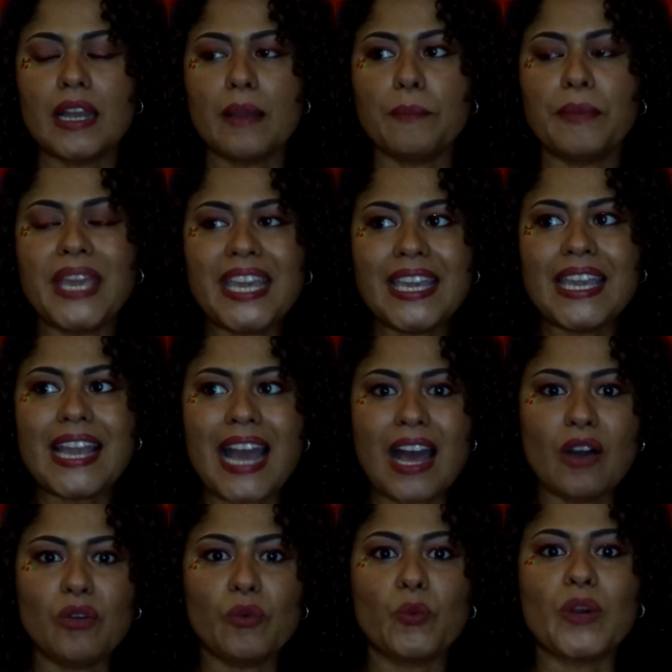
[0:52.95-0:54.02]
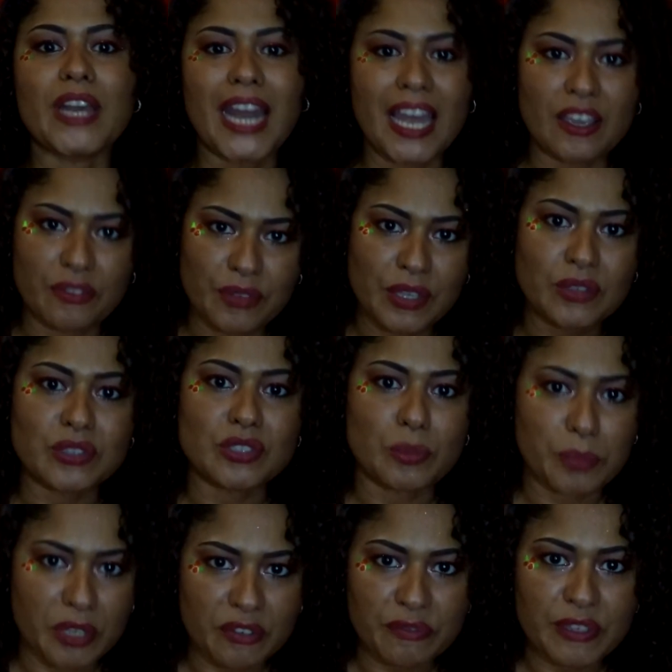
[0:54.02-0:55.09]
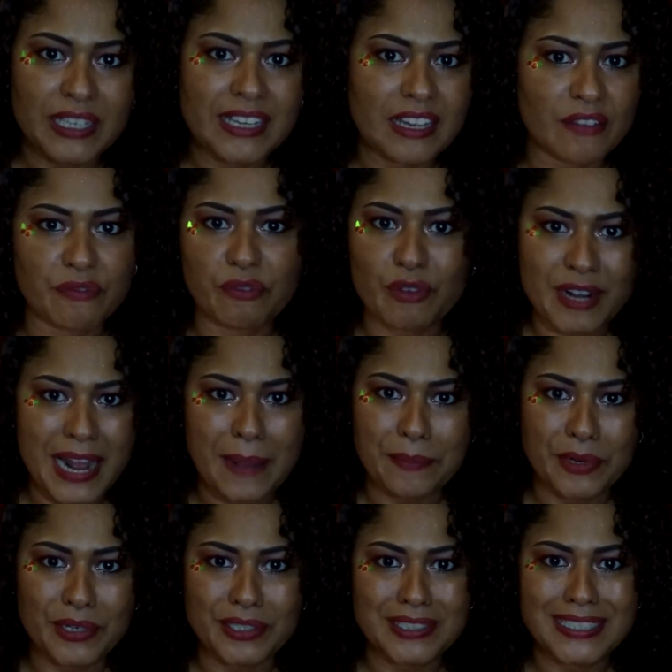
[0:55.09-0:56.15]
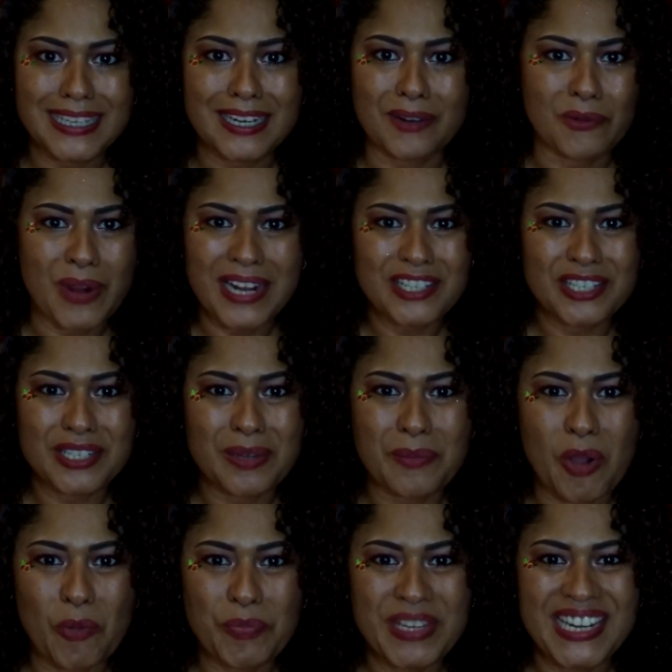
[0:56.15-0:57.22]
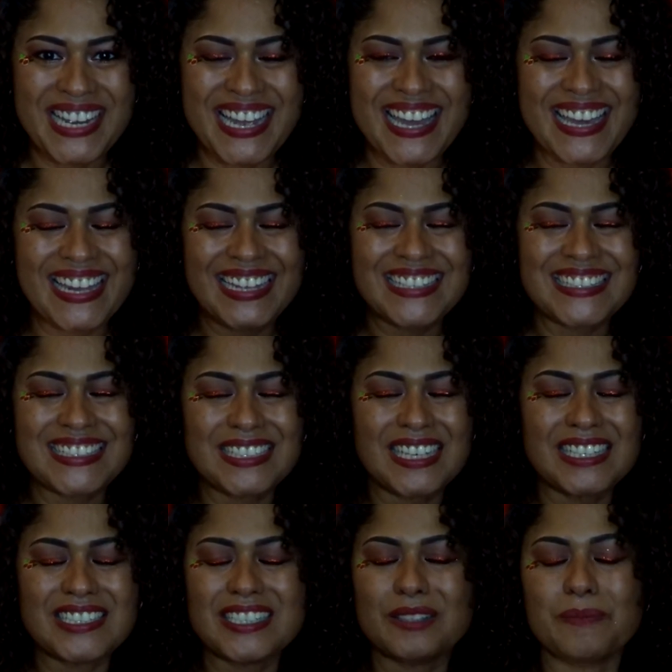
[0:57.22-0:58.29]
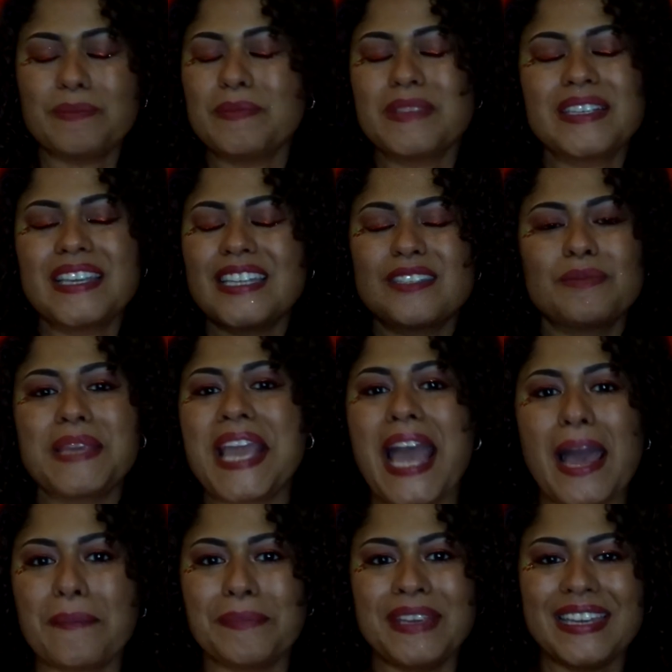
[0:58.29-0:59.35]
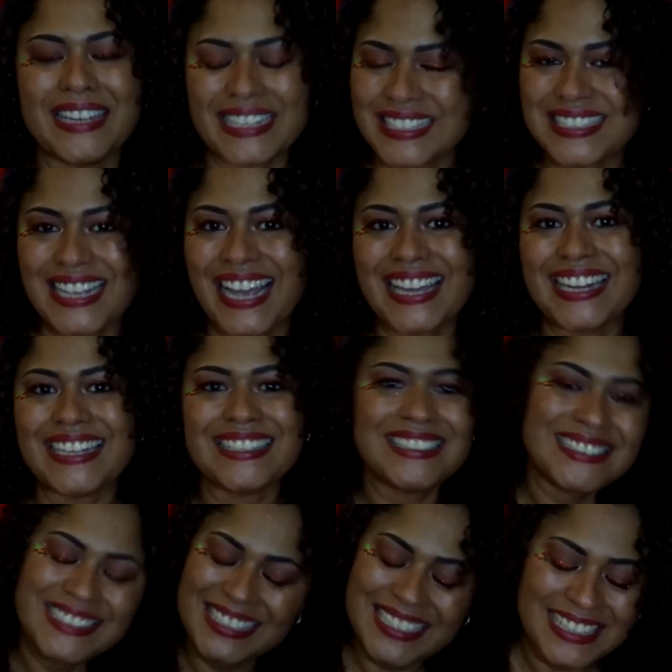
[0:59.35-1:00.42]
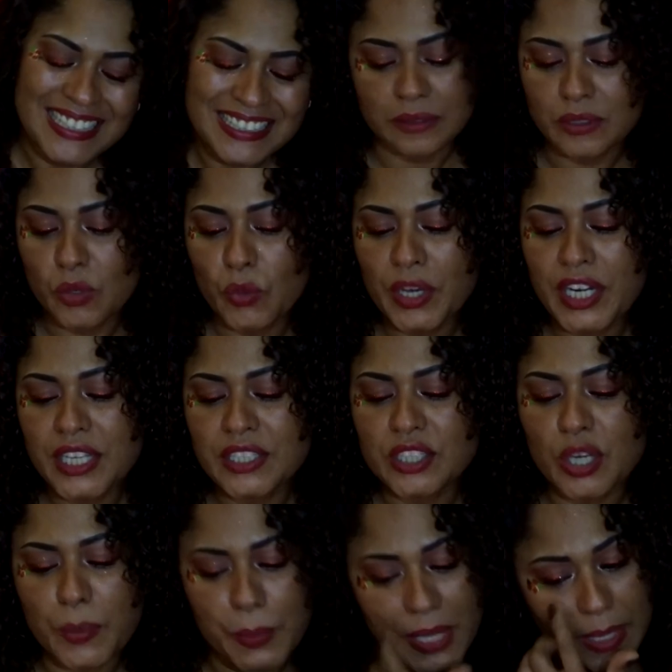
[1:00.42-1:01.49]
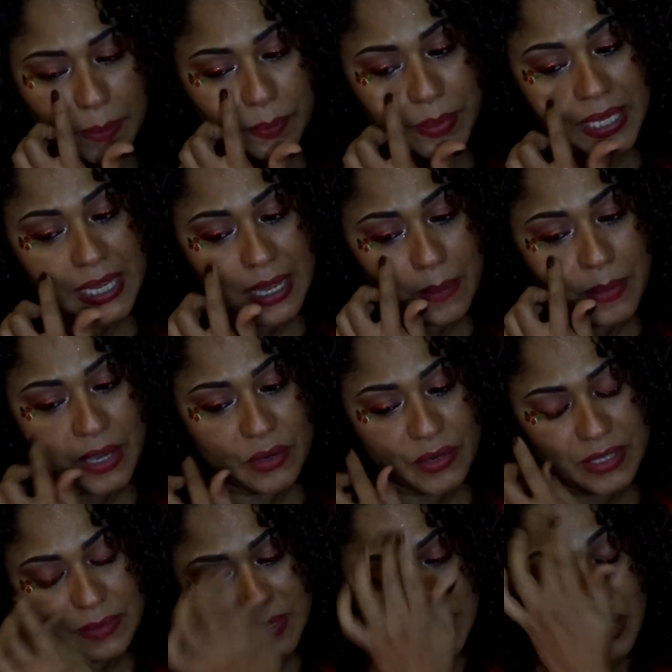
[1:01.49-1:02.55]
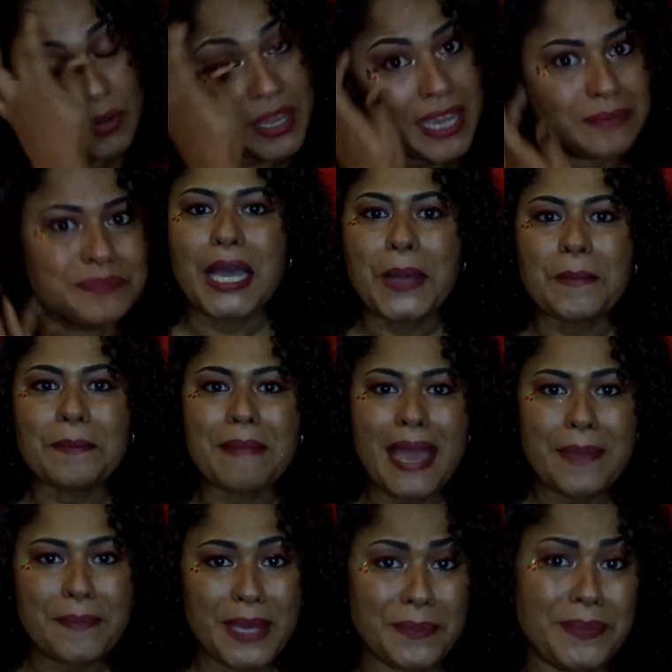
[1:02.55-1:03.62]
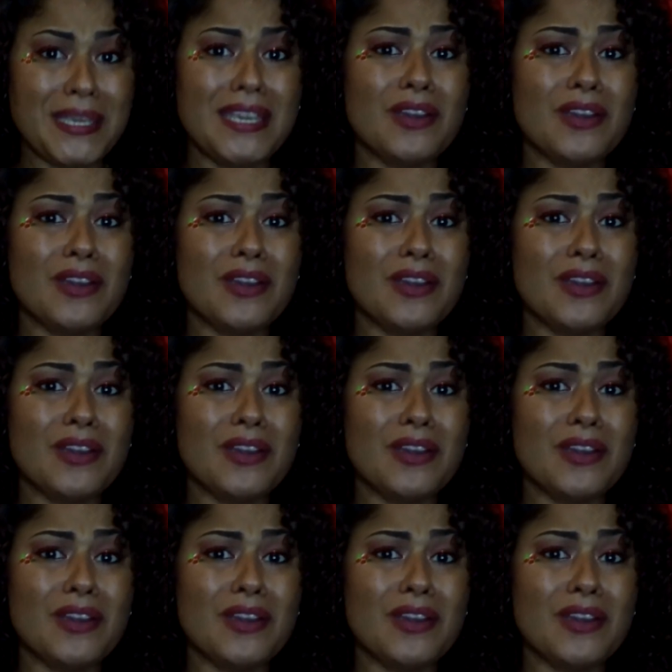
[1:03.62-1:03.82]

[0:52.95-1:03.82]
picking out what I feel is the perfect gift for that person and watching them opening it. It just gets me happy and excited. What is your pet peeve about Christmas? Okay, my pet peeve